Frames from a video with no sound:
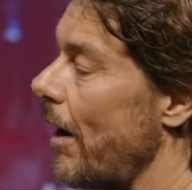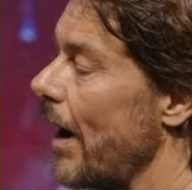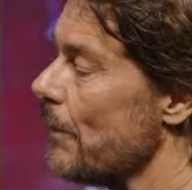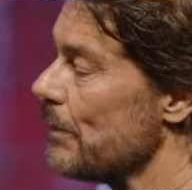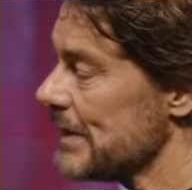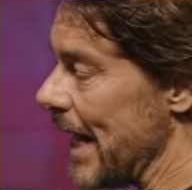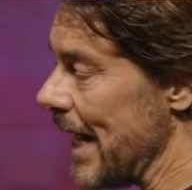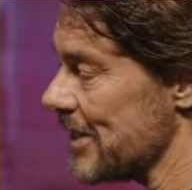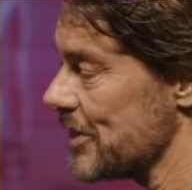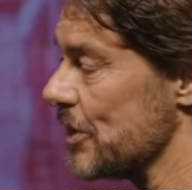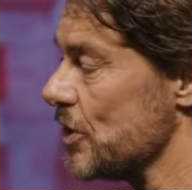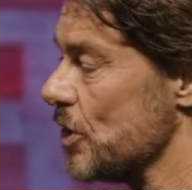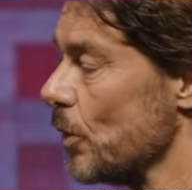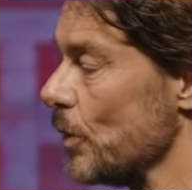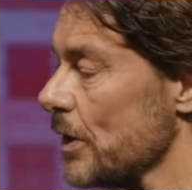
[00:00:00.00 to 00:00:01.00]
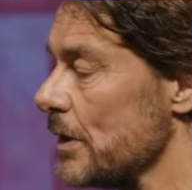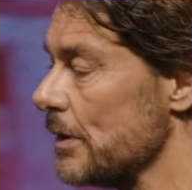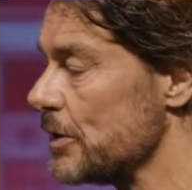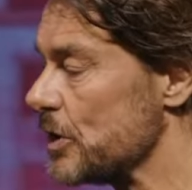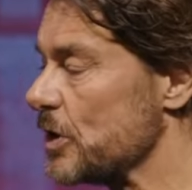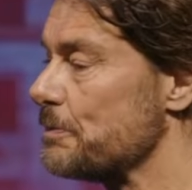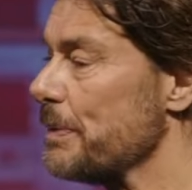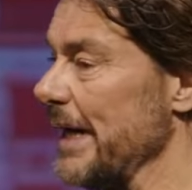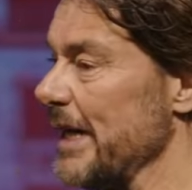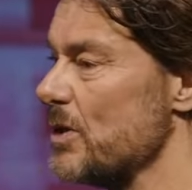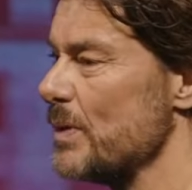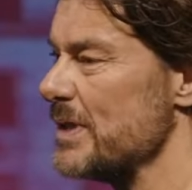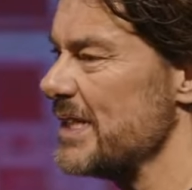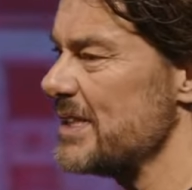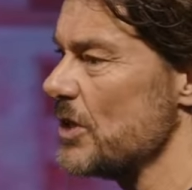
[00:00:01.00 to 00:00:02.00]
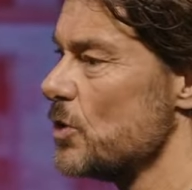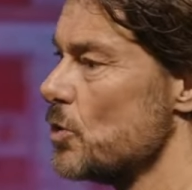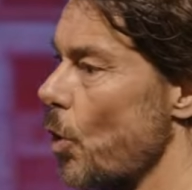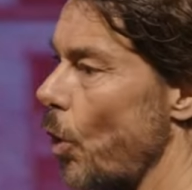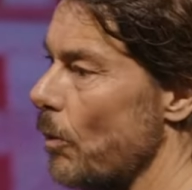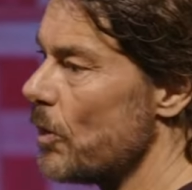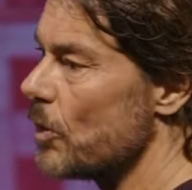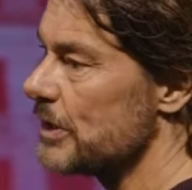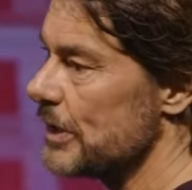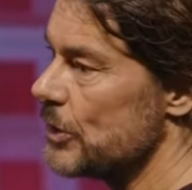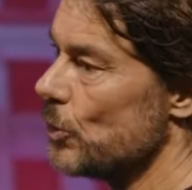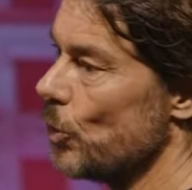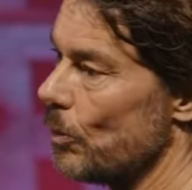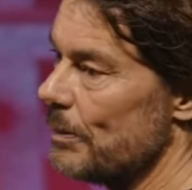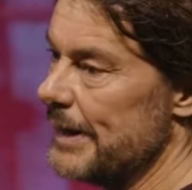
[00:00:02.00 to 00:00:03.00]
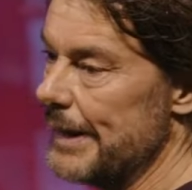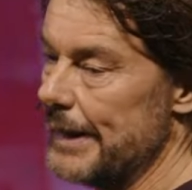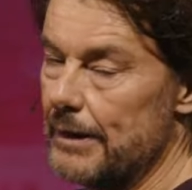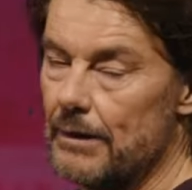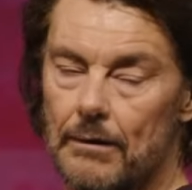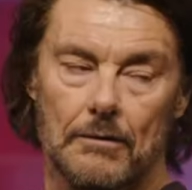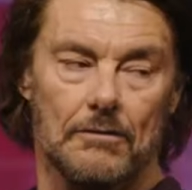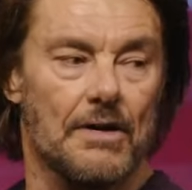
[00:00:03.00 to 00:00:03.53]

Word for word: I was asked to do a speech, which isn't normal because it's normally the